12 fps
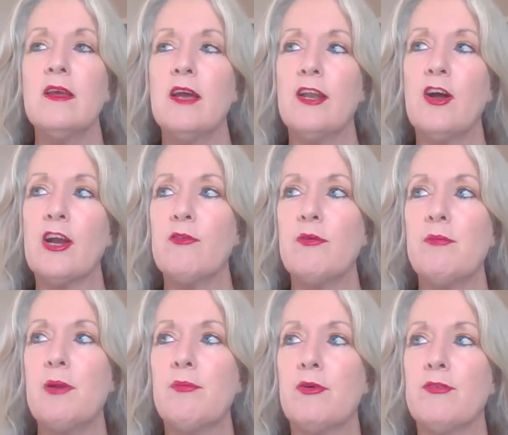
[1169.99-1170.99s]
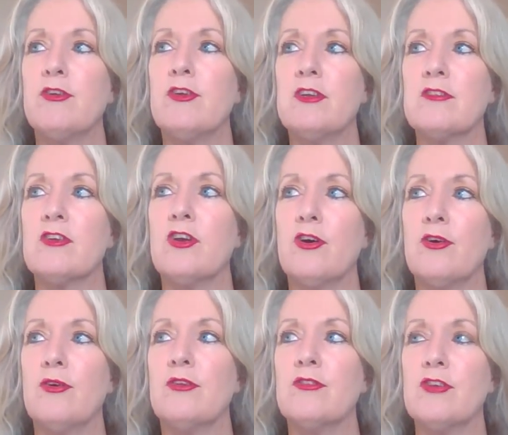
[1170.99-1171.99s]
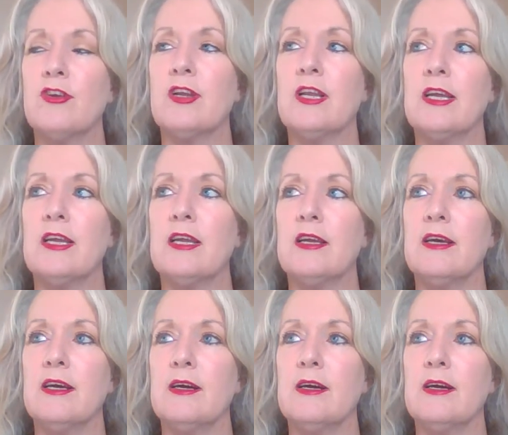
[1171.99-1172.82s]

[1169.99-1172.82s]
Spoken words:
And I can remember a few years ago, certainly